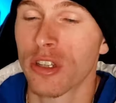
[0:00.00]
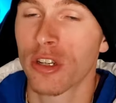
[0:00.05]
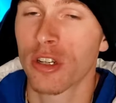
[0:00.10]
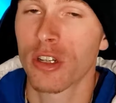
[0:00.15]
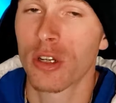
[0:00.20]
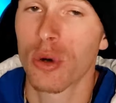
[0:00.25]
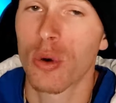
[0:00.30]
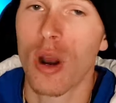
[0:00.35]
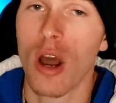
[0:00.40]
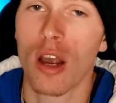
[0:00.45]
like a
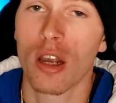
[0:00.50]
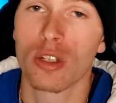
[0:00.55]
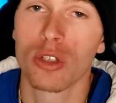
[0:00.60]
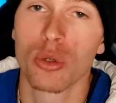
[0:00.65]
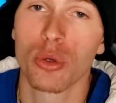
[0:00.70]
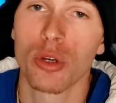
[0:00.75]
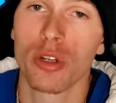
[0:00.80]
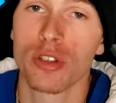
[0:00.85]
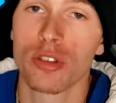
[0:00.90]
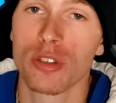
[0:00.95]

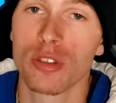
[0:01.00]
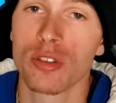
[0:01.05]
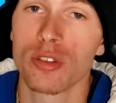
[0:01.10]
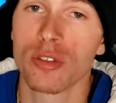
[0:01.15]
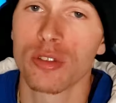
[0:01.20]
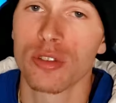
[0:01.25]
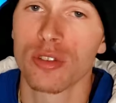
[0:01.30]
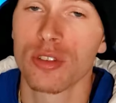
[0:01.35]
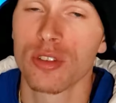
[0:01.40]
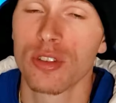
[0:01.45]
derogatory
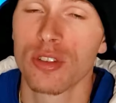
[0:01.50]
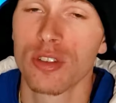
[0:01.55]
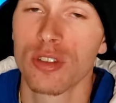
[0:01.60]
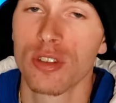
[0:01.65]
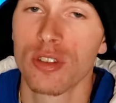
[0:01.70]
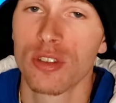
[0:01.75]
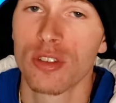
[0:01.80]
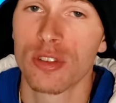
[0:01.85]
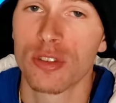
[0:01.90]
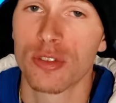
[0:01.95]
term. This,
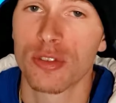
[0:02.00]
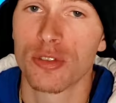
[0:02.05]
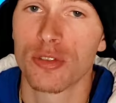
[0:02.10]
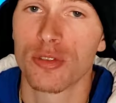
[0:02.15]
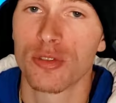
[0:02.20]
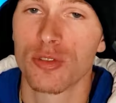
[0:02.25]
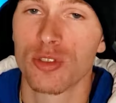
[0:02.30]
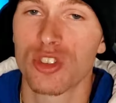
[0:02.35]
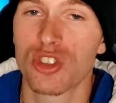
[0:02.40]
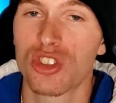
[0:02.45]
this
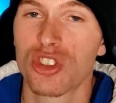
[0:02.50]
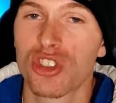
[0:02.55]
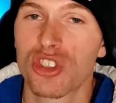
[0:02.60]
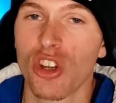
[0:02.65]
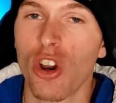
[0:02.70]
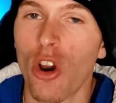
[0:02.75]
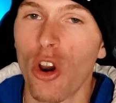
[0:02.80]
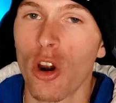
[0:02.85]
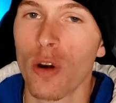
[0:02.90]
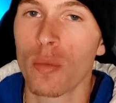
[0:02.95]

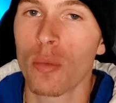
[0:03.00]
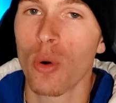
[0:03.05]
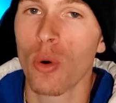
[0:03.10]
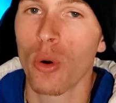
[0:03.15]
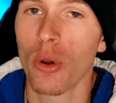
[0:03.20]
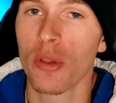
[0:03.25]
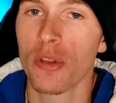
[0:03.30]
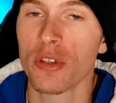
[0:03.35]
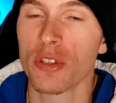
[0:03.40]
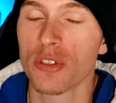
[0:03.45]
star
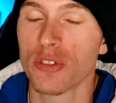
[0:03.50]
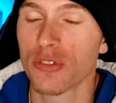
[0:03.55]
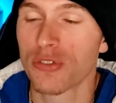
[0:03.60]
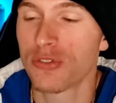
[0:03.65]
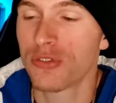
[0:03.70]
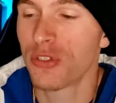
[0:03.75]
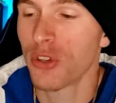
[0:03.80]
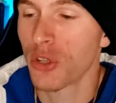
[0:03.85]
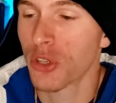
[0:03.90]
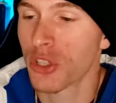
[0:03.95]
boy, this
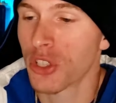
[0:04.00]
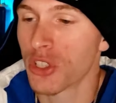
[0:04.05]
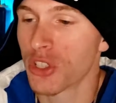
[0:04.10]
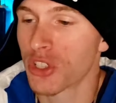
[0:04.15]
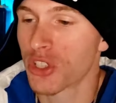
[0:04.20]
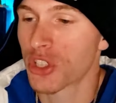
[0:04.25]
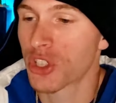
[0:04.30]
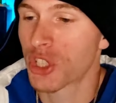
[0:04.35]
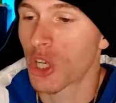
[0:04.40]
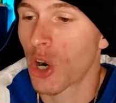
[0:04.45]
filthy
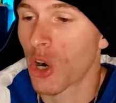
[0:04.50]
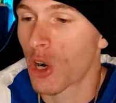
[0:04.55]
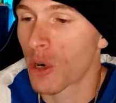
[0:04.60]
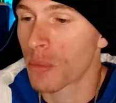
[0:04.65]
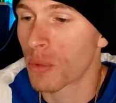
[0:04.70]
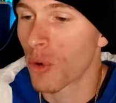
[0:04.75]
star